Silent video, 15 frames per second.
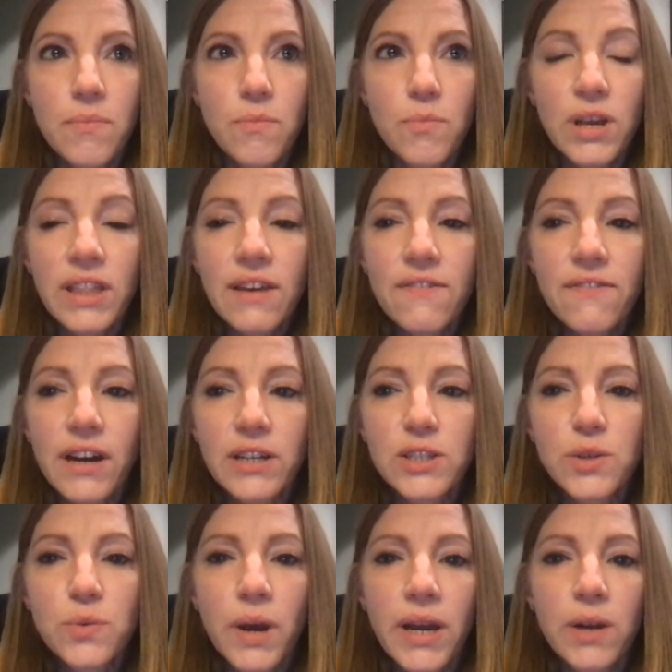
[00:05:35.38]
really
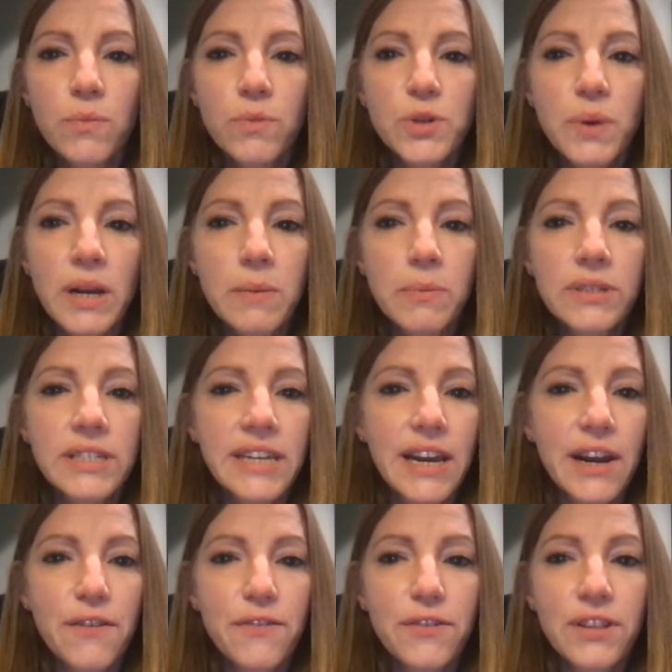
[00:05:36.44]
affects the way in which we're able to
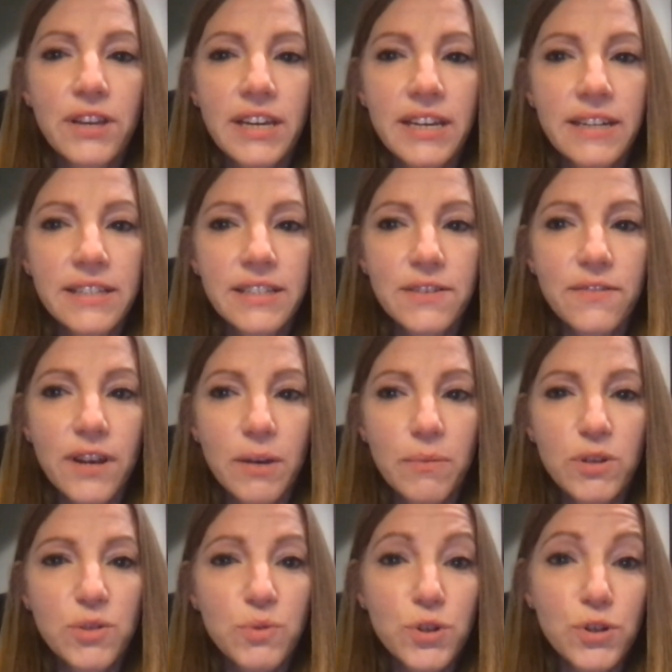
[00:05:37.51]
care for the kids and
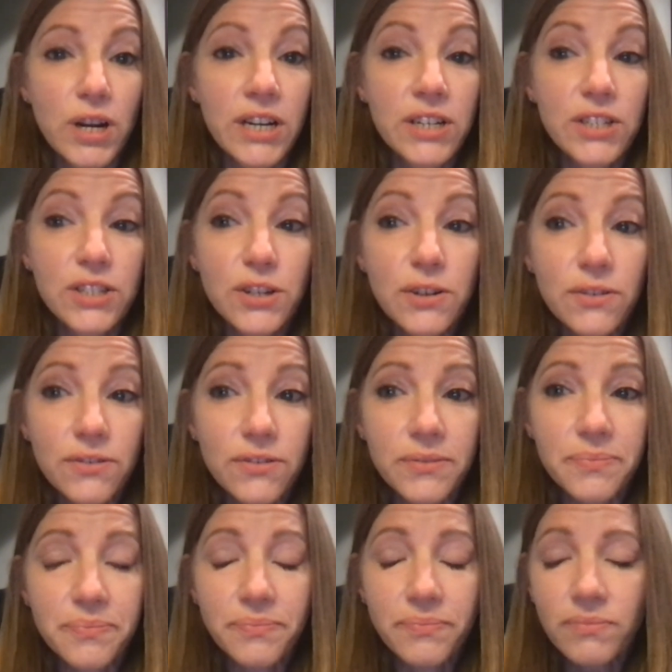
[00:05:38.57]
families we're trying to serve.
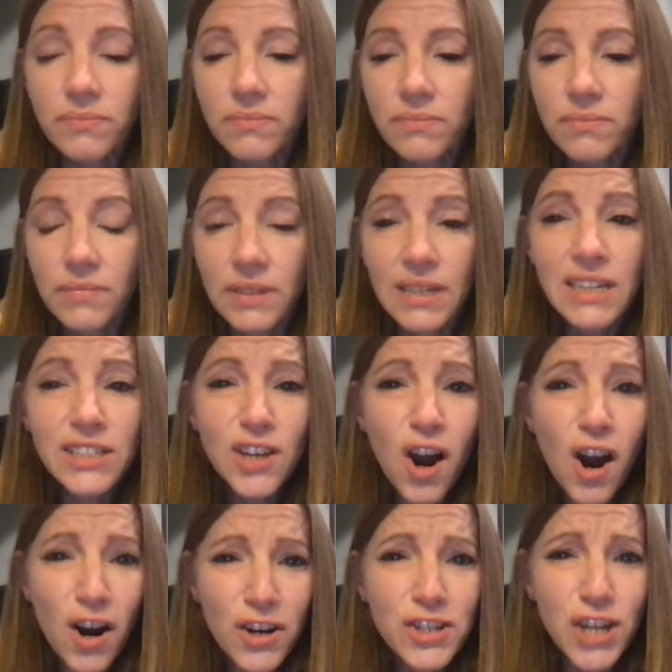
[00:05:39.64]
It's a
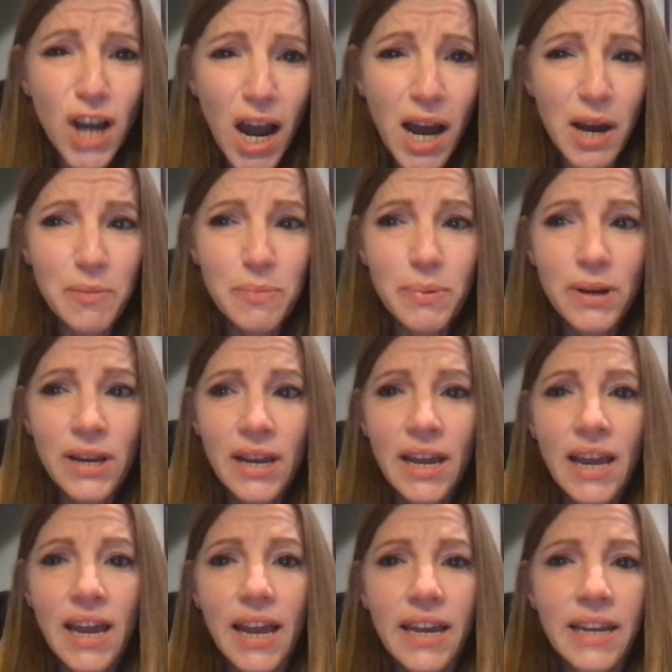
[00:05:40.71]
hard job,
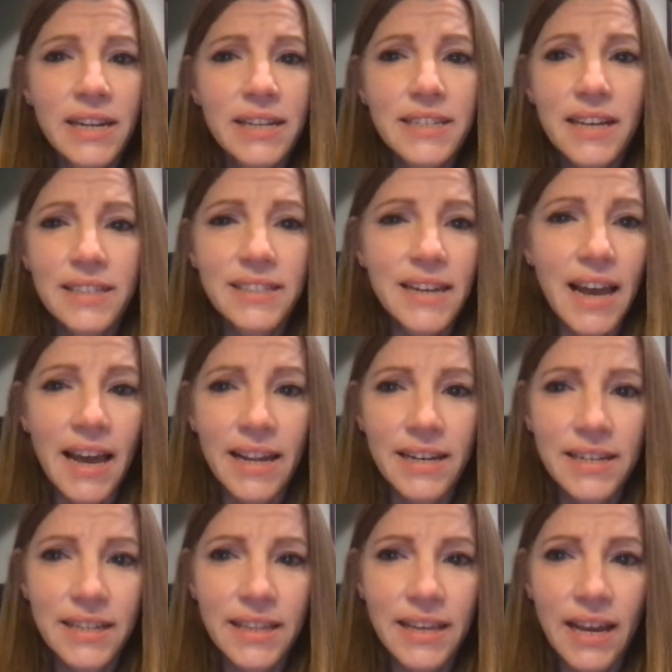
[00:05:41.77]
and it doesn't
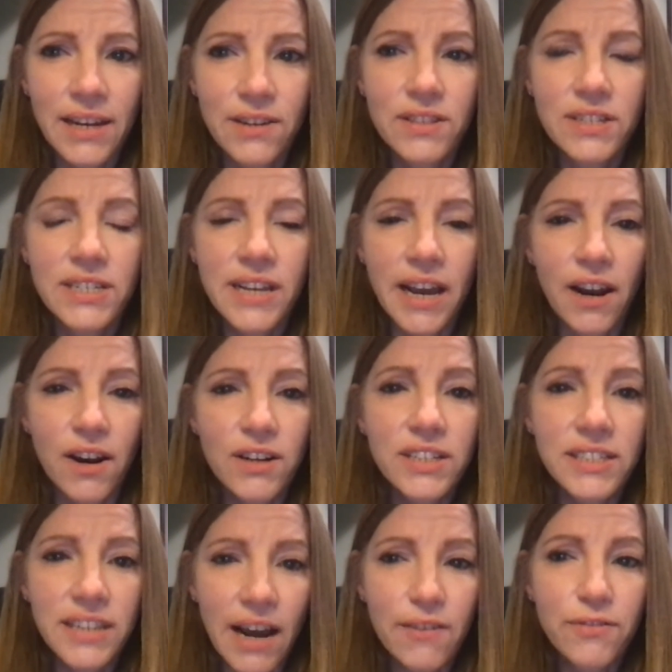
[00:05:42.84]
end at the end of the day. Our
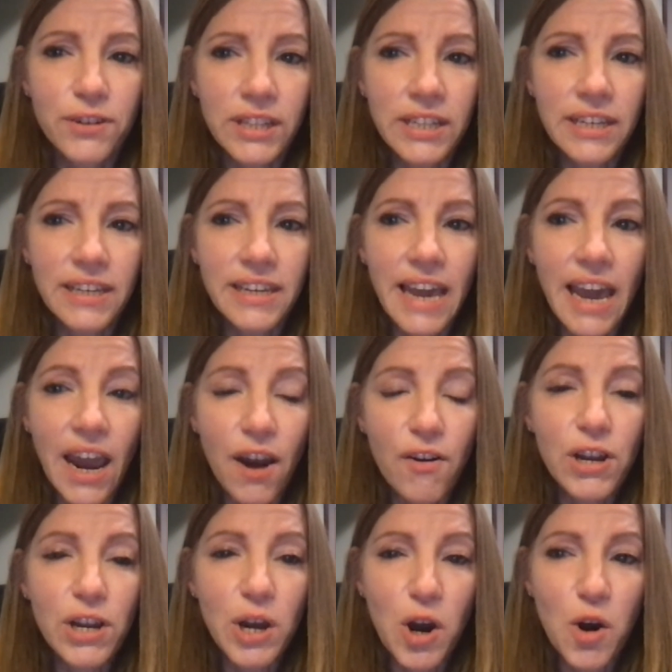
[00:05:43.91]
staff really
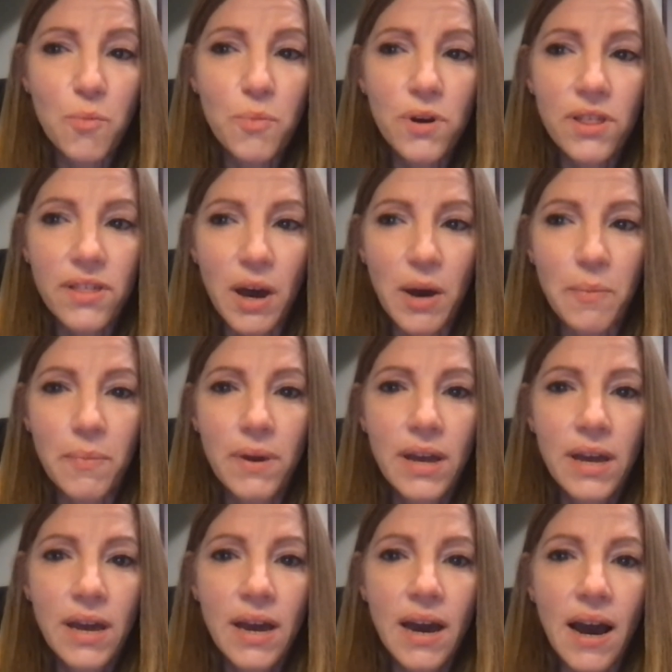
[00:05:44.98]
carry it home with them.
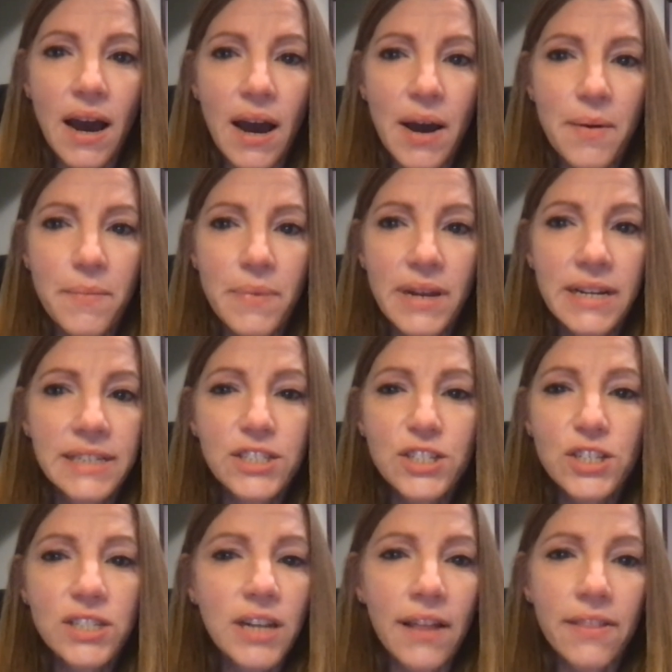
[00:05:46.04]
And it's
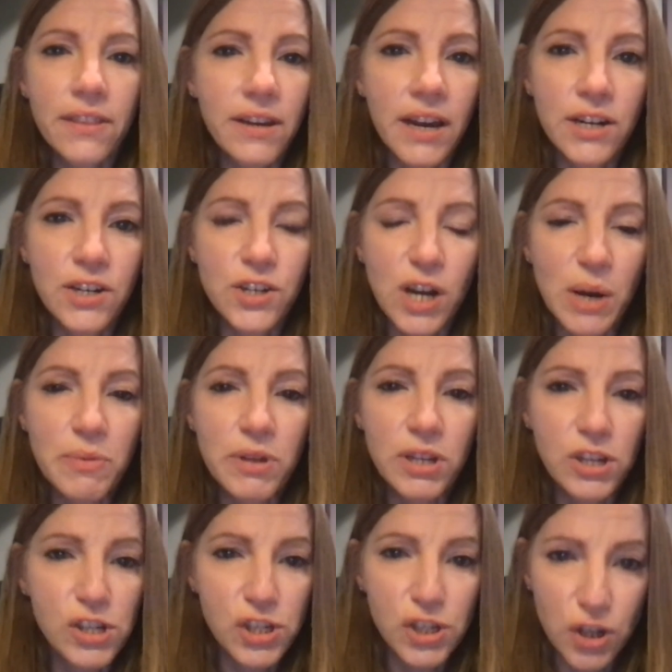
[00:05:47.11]
just not the kind of job that
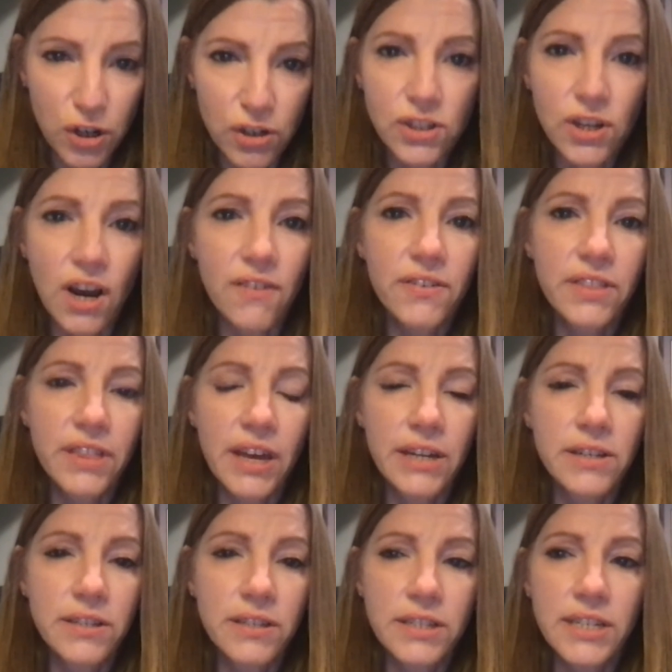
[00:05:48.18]
just turns off at the
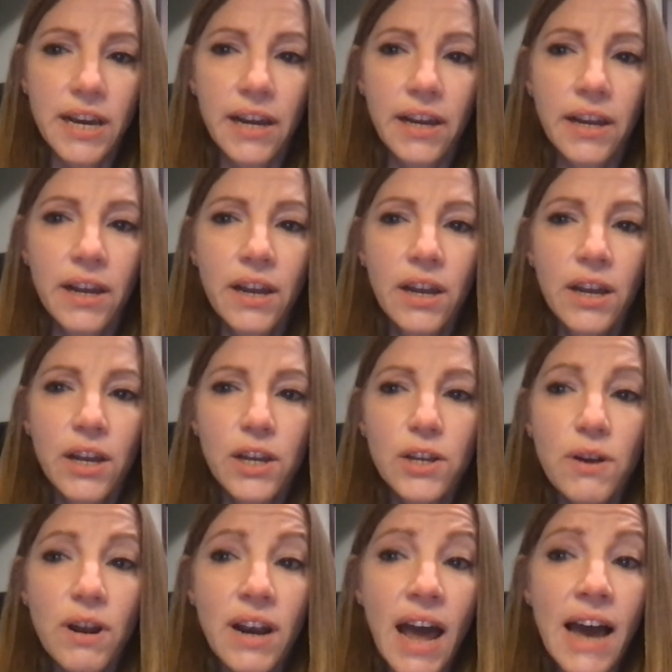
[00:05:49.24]
end of the day.
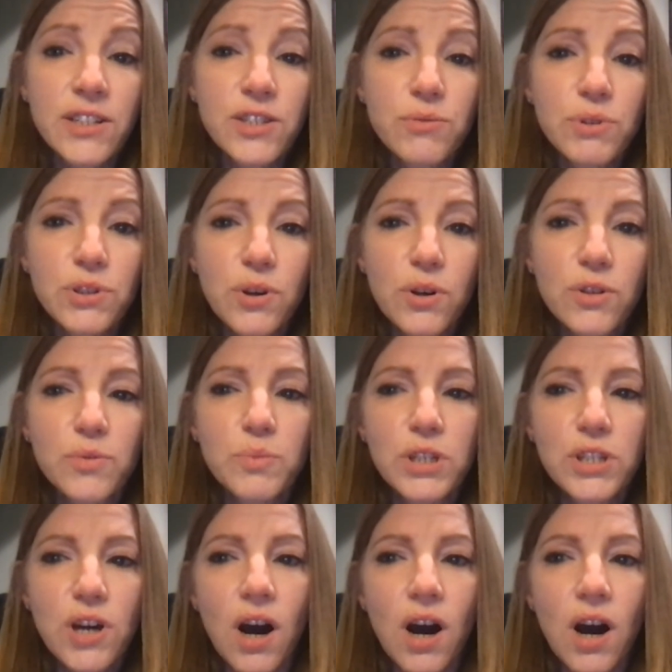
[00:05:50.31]
And as a result,